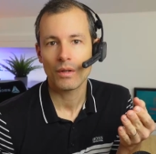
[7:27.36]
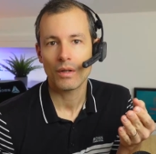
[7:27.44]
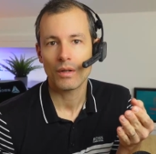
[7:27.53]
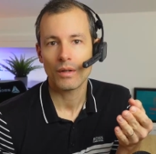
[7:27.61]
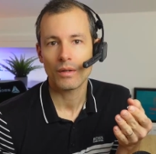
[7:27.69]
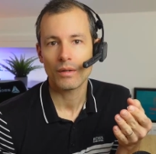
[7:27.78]

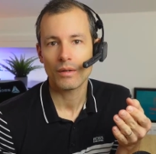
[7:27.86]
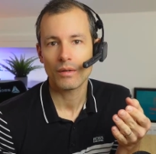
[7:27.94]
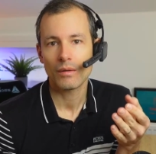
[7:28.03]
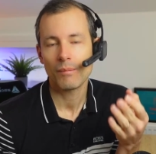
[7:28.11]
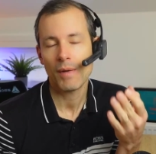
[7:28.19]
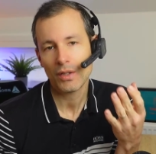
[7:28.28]
uh,
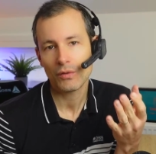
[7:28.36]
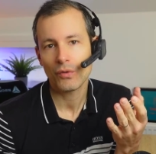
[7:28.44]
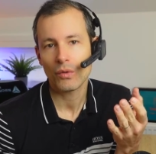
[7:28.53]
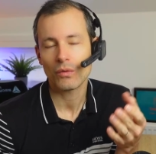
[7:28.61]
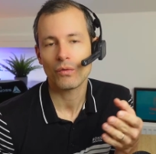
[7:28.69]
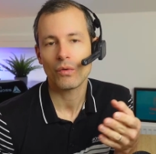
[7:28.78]

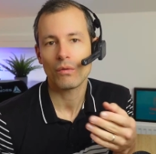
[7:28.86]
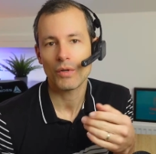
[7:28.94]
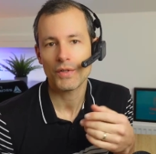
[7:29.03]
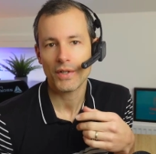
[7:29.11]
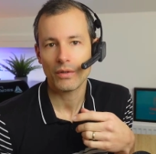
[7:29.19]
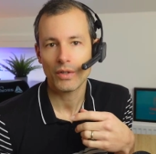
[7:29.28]
microphone for
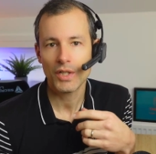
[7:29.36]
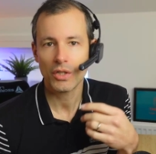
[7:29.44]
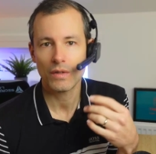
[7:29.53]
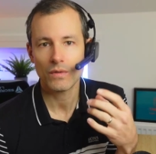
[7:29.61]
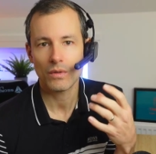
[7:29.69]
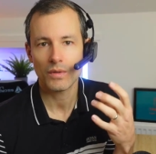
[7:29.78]
voice
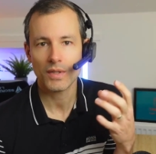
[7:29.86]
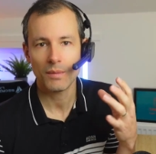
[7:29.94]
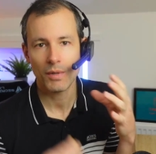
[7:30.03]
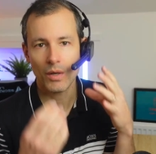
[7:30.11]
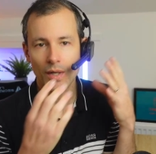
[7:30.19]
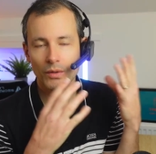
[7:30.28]
recognition. So
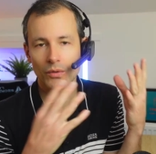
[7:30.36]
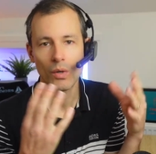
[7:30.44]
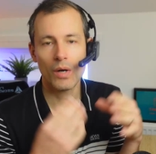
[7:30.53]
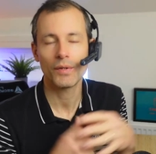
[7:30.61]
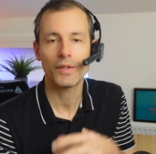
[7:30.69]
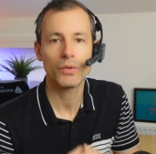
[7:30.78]
somehow I don't know
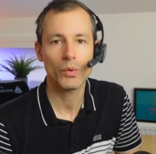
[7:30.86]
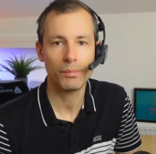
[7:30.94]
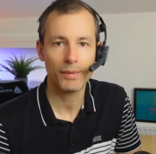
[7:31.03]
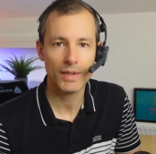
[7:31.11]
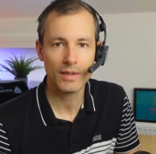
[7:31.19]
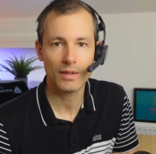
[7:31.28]
how they do it,
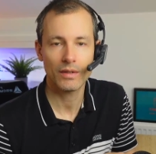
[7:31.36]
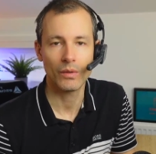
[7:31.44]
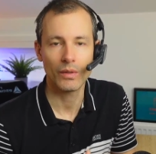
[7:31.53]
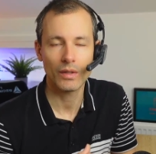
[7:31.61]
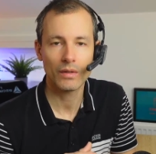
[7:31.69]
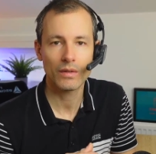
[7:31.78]
but you know
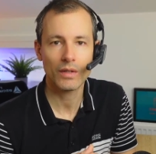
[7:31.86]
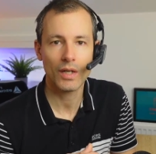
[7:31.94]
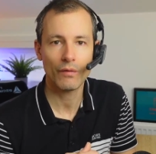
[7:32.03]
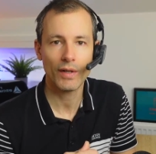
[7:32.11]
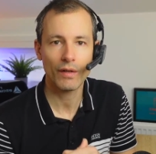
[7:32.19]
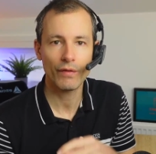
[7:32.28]
it kind
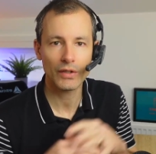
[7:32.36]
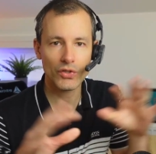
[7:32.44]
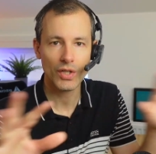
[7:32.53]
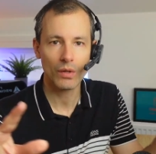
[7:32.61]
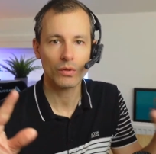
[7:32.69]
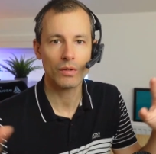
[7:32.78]
of like filters
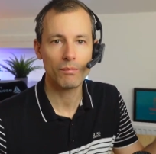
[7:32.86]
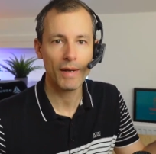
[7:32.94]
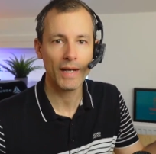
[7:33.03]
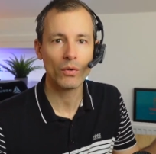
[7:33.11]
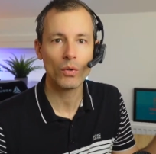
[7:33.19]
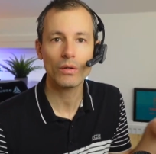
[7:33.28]
out the
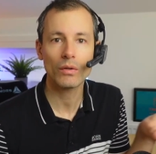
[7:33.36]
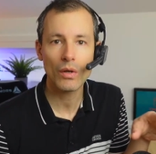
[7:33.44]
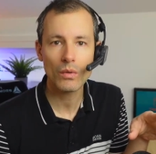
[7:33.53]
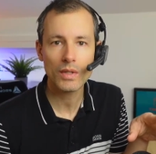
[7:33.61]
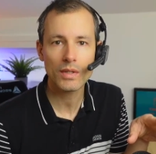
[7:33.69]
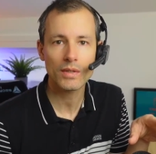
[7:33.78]
background
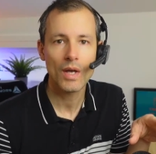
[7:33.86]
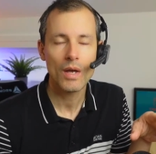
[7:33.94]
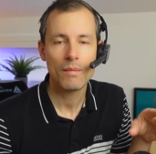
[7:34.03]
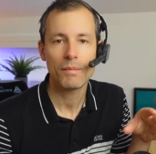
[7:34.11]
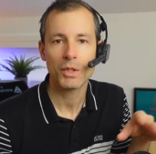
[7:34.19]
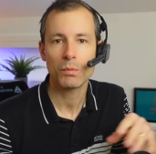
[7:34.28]
noise
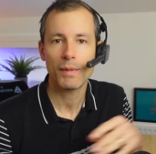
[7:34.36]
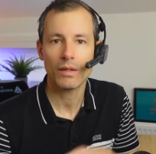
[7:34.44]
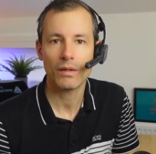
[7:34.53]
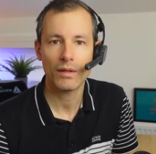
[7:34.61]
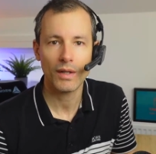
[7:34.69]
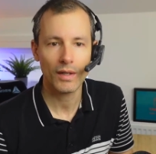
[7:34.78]
much
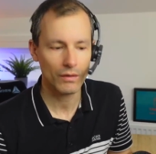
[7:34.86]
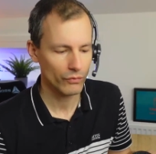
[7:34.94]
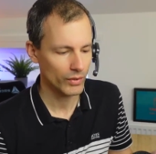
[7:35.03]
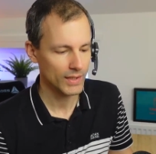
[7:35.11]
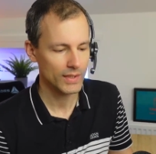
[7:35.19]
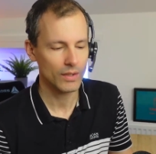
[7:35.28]
better than,
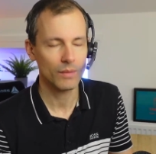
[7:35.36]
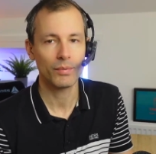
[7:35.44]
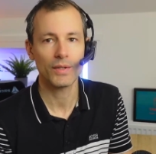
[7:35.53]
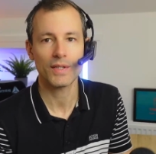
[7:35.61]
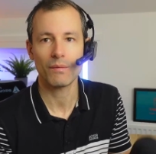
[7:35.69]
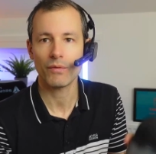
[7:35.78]
for
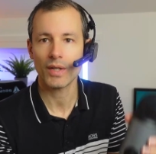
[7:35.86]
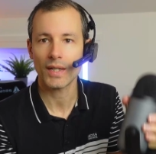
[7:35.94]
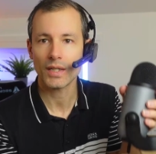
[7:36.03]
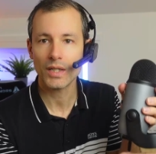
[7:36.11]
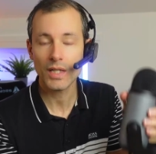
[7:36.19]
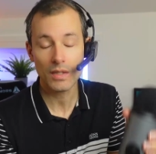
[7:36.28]
example, something
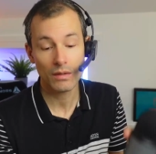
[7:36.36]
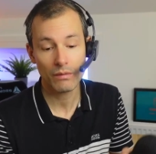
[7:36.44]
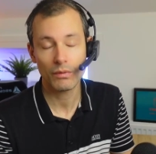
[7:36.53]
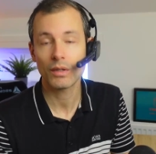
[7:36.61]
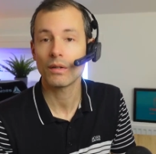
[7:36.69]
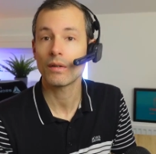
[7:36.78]
like this, and
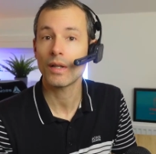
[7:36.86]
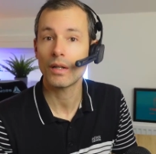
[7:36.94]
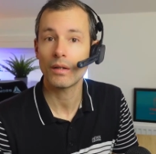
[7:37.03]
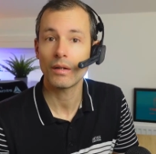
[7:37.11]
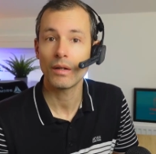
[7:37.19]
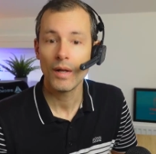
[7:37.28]
even
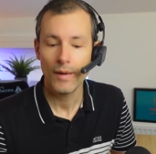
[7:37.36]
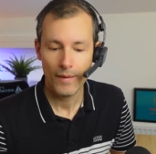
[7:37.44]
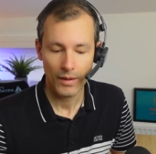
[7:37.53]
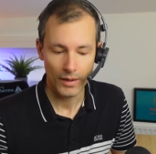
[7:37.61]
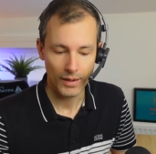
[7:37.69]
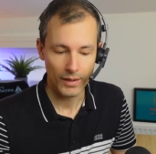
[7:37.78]
than
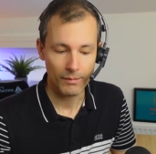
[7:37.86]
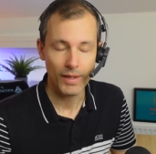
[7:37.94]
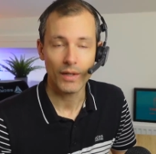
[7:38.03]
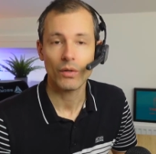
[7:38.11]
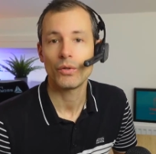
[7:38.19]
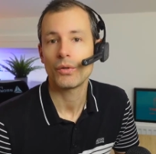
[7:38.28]
uh, my
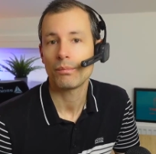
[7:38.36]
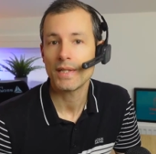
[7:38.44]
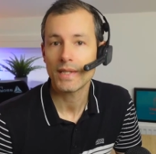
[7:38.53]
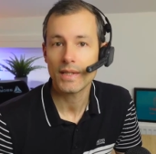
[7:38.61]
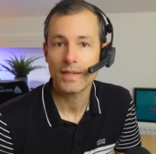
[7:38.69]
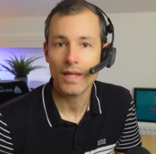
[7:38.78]
other
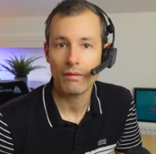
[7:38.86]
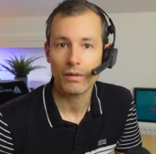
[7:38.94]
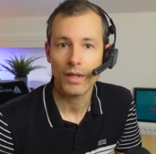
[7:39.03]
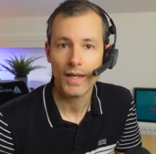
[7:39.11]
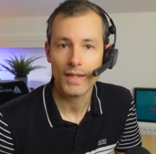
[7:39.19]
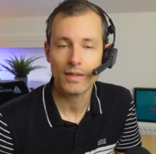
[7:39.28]
PC7
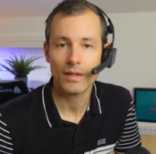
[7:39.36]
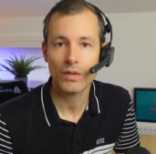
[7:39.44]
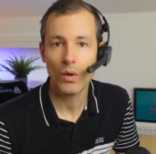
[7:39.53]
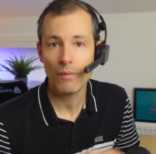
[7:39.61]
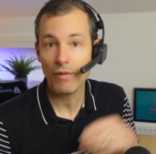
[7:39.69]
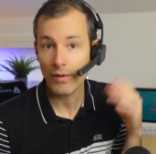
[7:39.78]
headset.
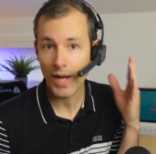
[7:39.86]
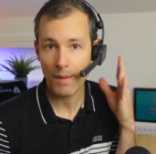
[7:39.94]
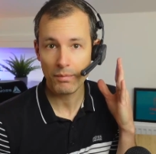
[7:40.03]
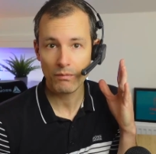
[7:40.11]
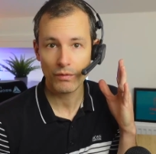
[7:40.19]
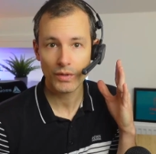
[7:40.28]
So I'm very
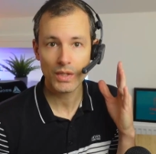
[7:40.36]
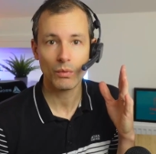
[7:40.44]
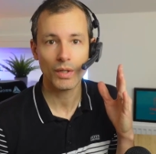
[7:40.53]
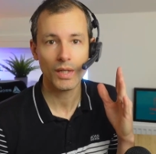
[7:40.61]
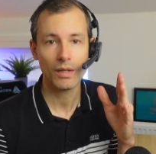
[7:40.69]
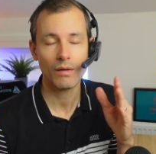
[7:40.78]
happy with this one
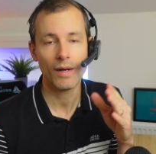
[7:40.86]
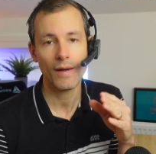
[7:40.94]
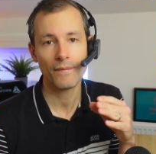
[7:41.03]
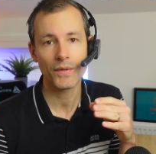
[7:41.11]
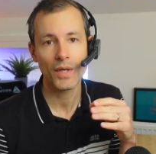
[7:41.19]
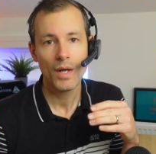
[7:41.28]
here.
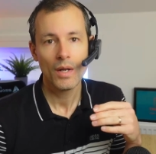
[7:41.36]
And you